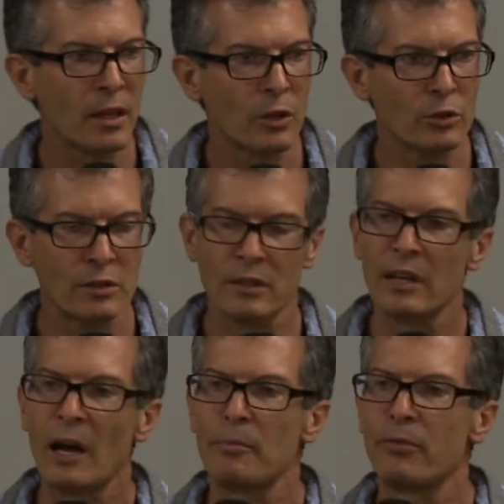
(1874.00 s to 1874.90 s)
Those are the
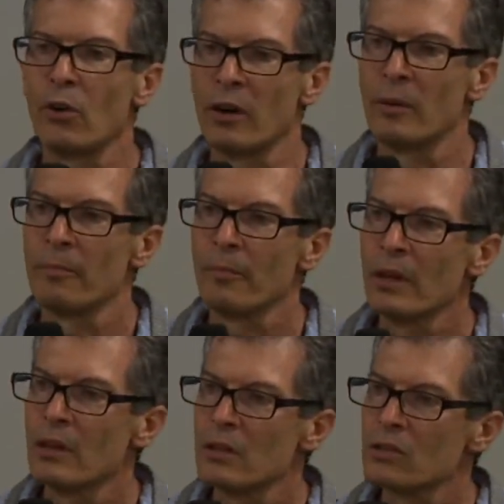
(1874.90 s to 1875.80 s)
top 4.
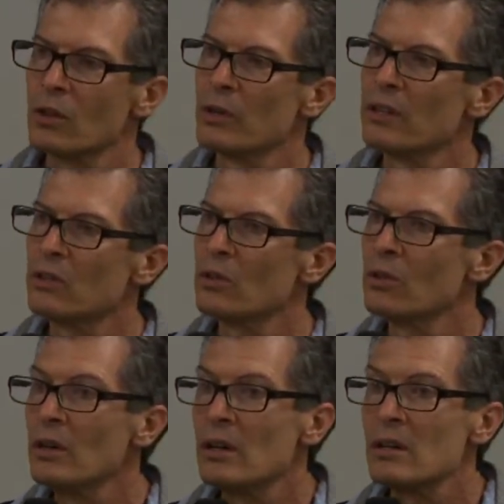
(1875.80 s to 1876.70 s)
So we need to